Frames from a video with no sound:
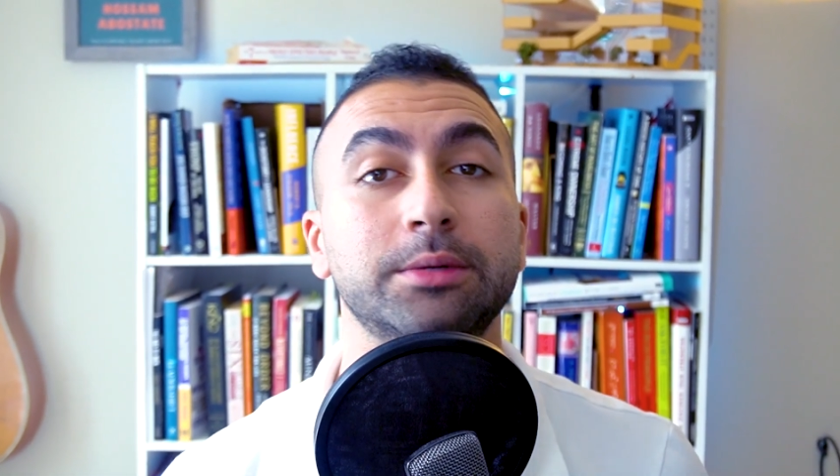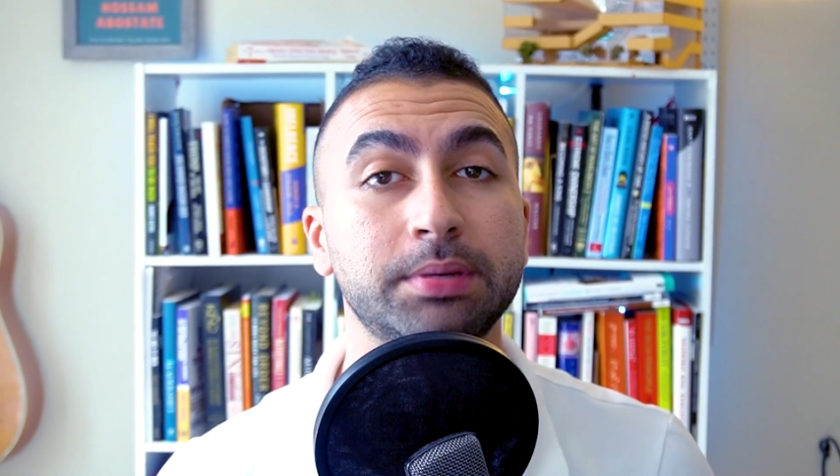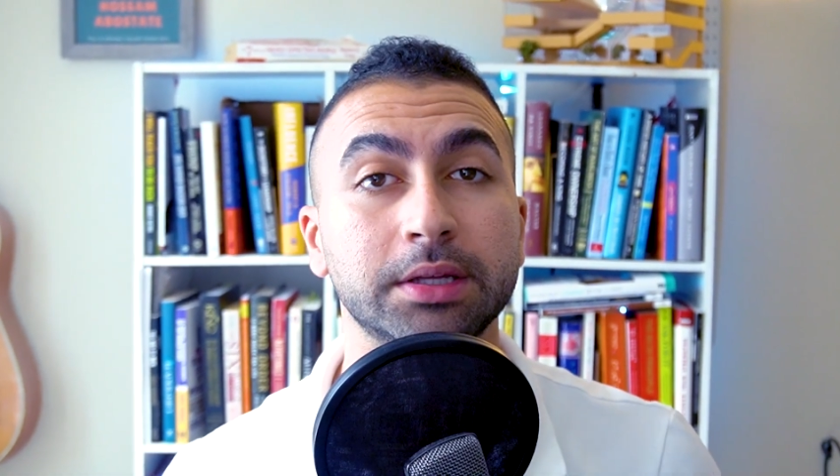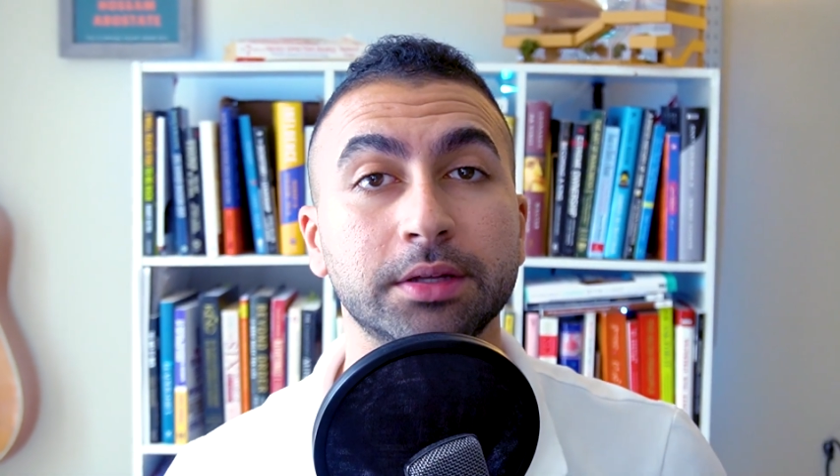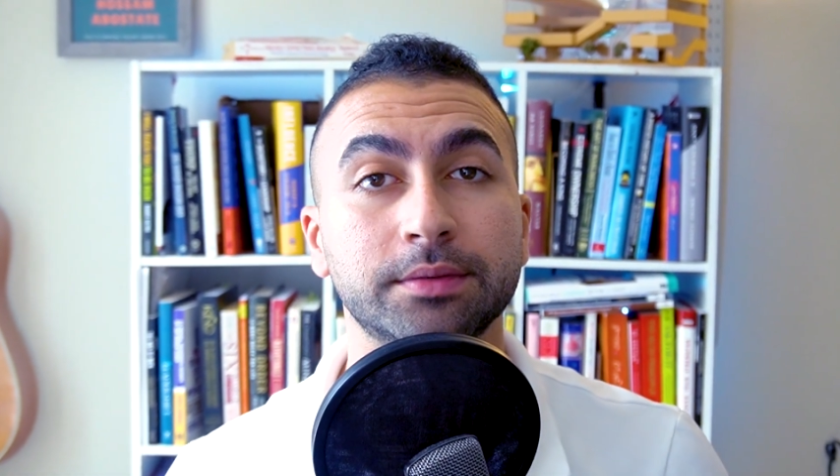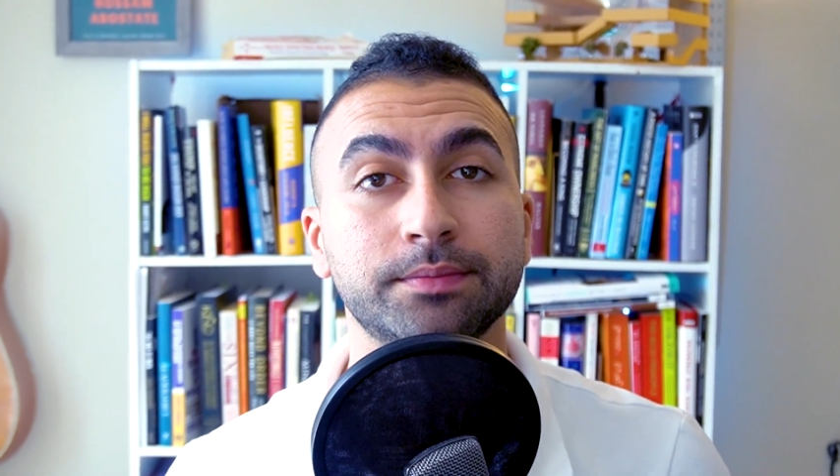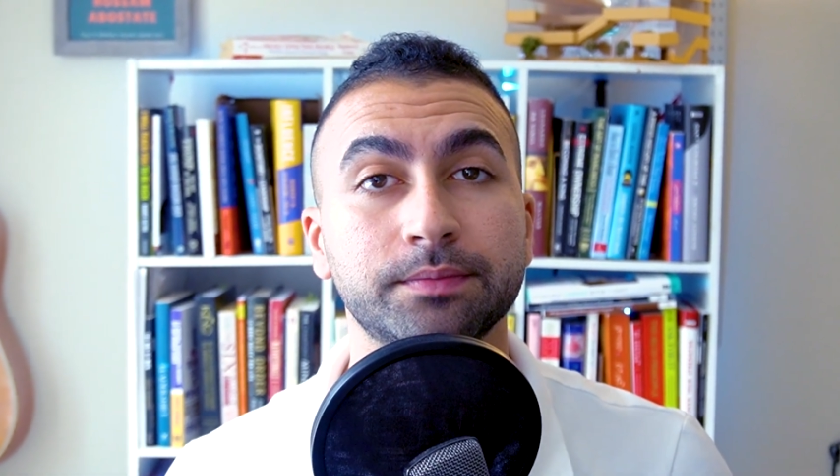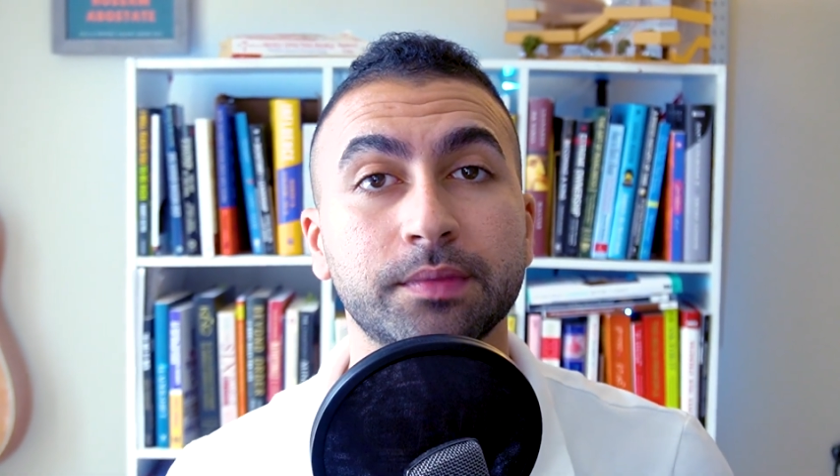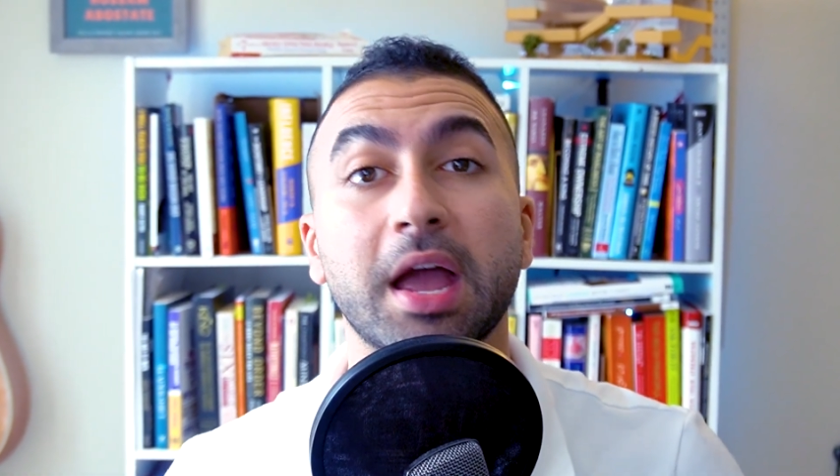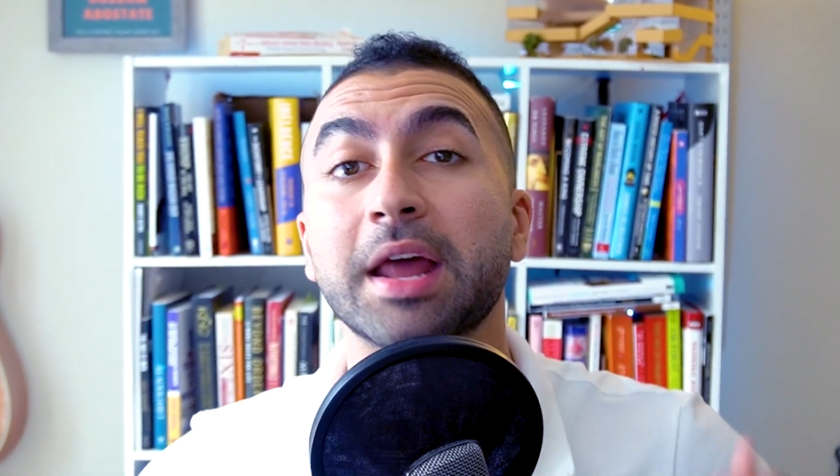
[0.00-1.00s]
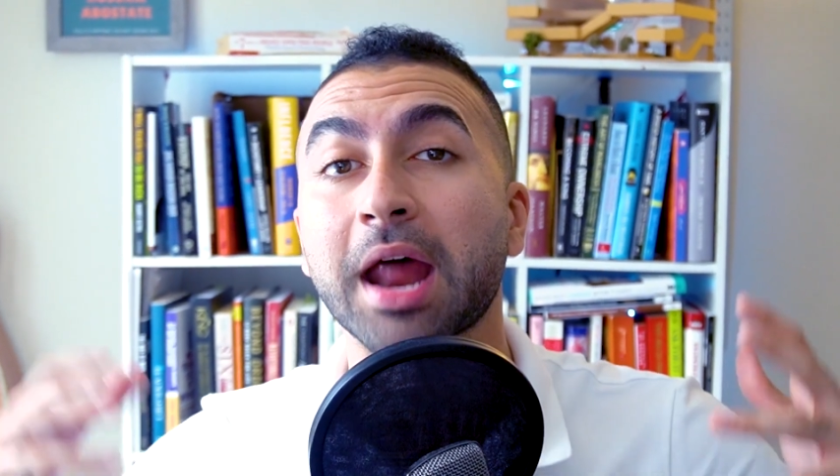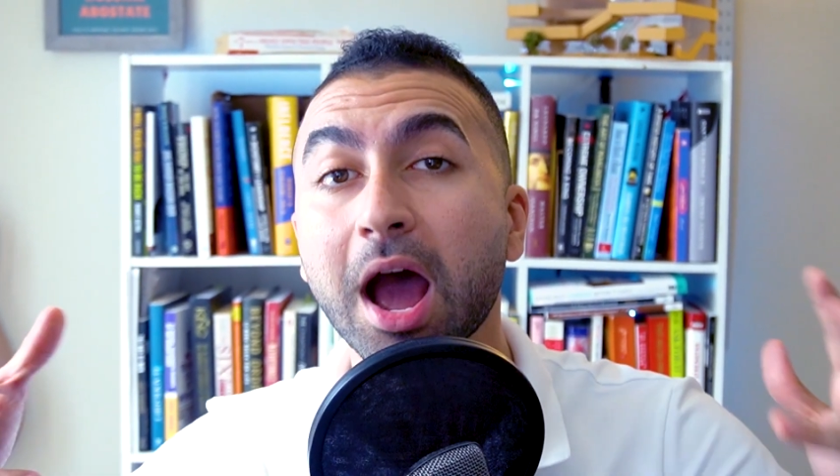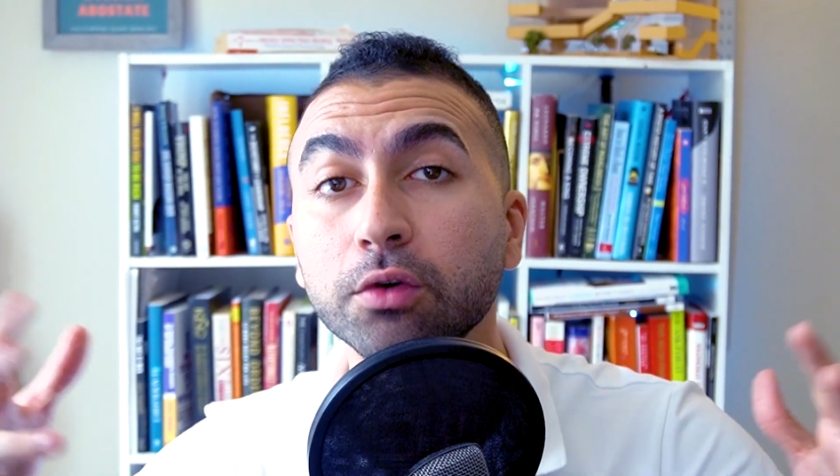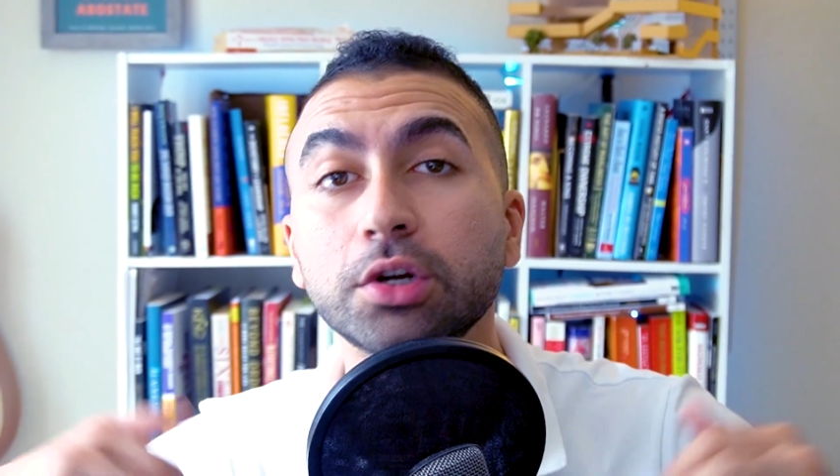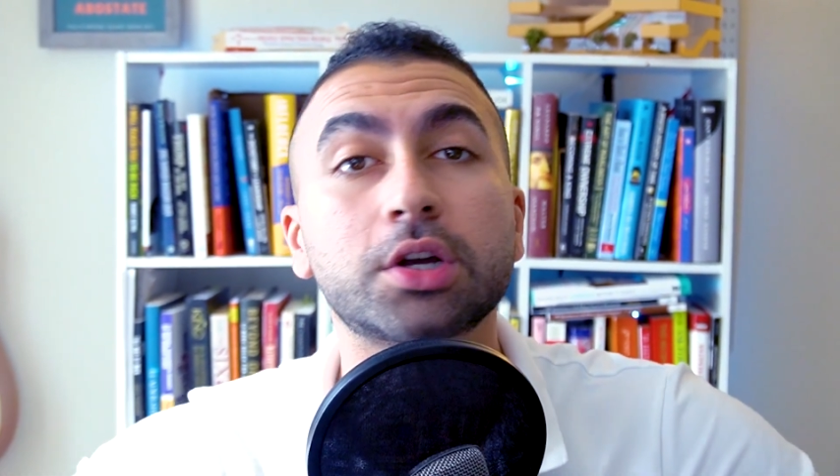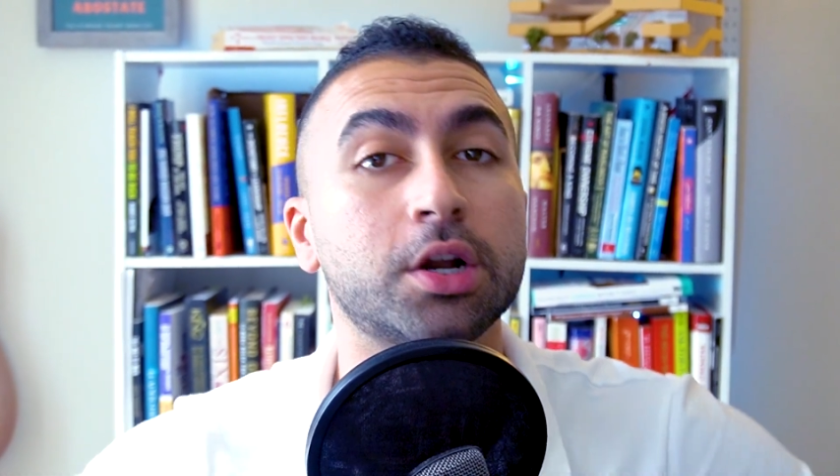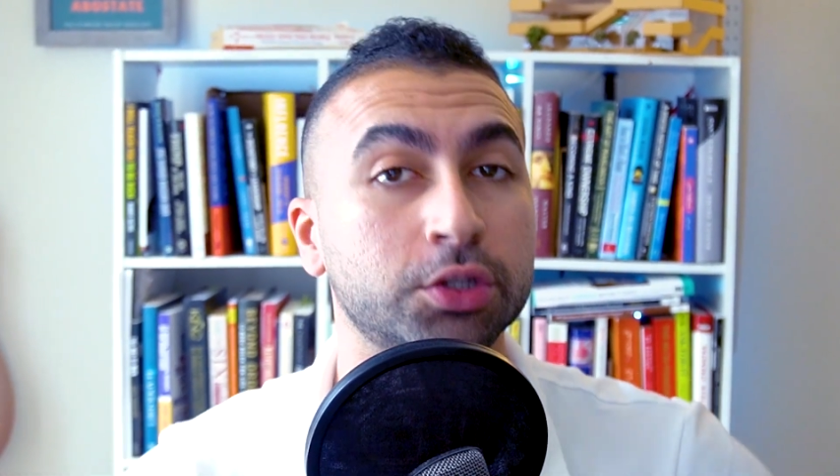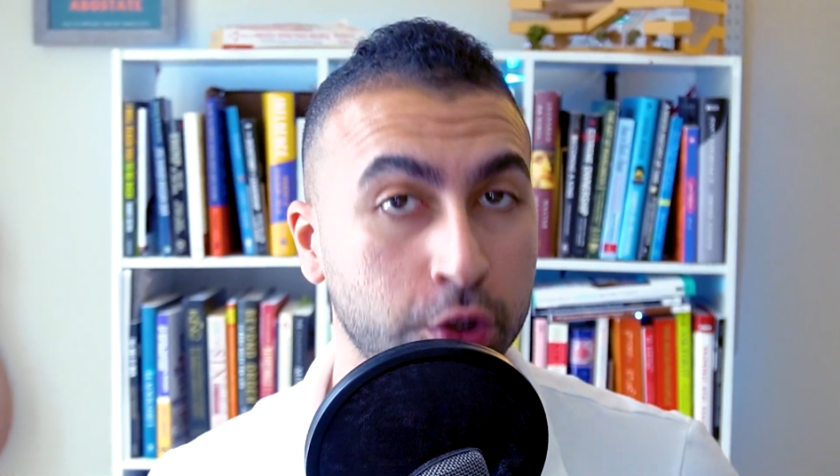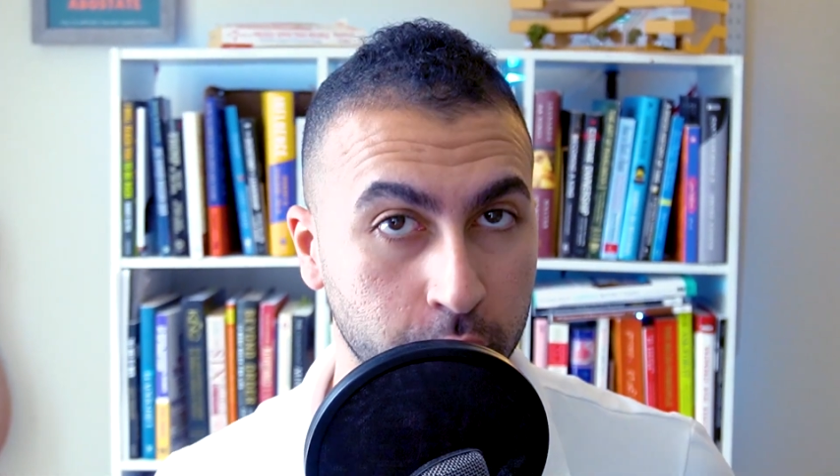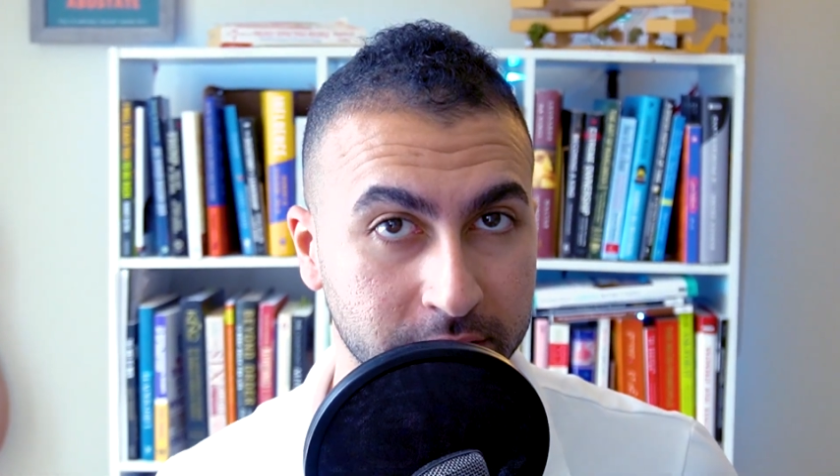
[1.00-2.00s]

be, and how you're gonna do